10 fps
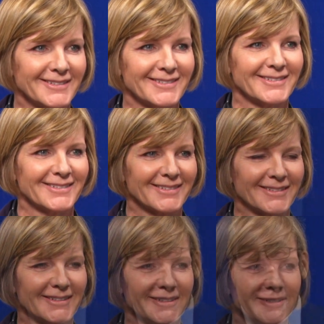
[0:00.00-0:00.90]
Excellent.
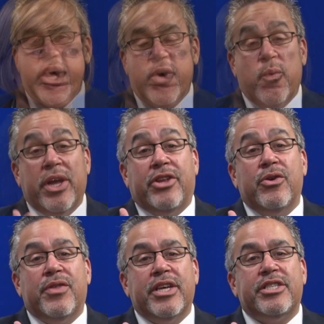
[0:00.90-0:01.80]
We
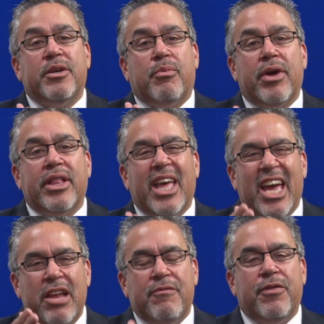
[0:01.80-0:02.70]
do this to bring the
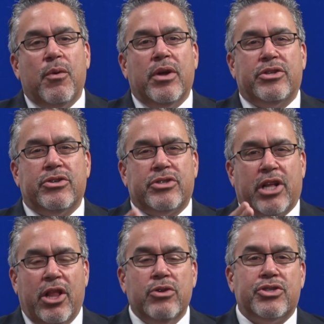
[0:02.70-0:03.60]
influencers
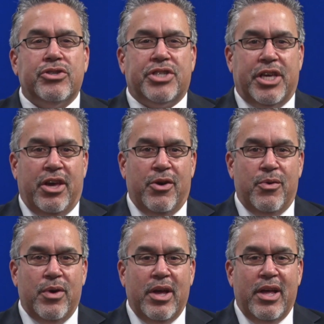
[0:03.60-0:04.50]
closer to
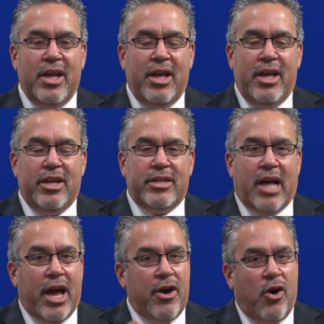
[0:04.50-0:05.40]
you.
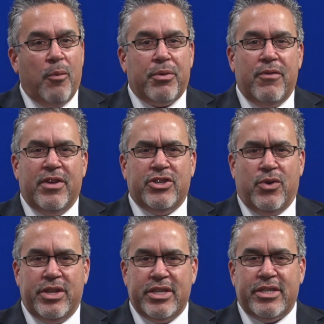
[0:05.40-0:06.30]
I hope you've
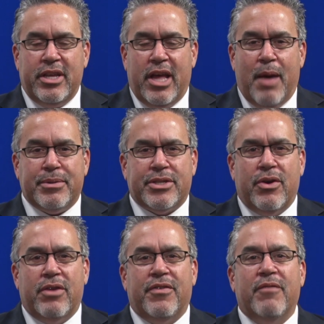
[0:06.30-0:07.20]
enjoyed this
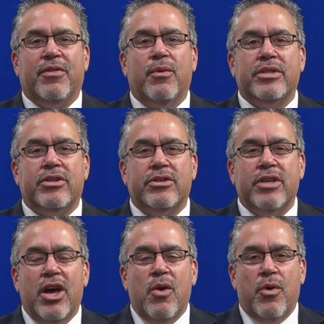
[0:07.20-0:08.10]
episode of Influencers
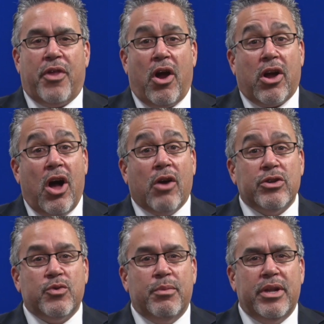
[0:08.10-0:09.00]
with our
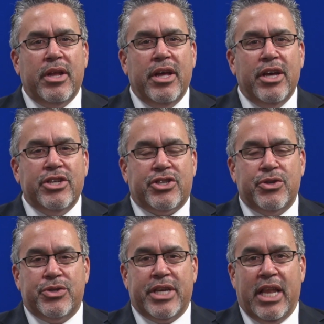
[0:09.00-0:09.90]
Congresswoman,
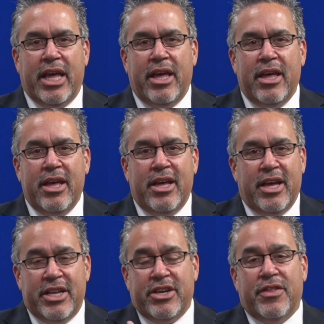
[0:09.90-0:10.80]
Susie Lee.
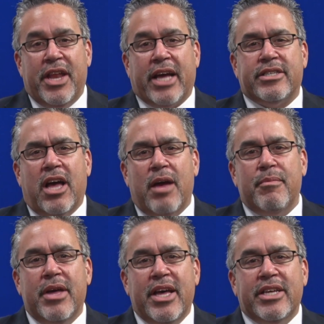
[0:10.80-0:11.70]
Until the next
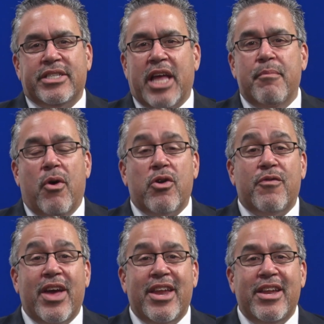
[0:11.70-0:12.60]
time, stay
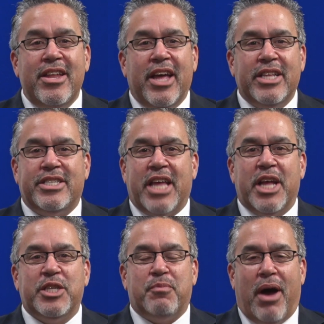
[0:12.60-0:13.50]
motivated and stay
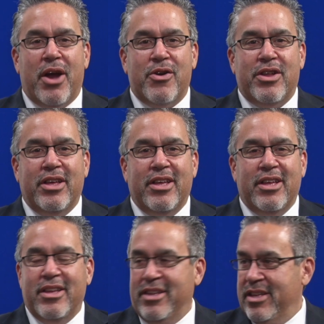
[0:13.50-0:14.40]
inspired.
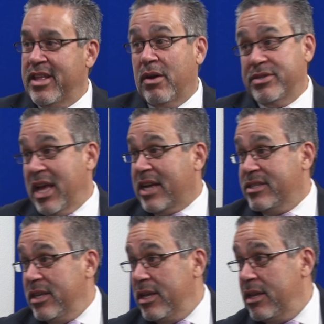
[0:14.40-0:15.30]
That was
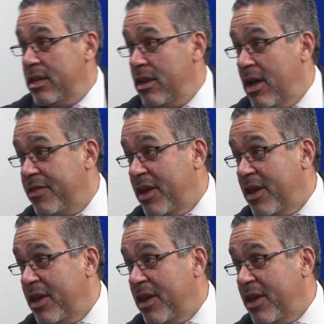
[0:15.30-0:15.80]
excellent.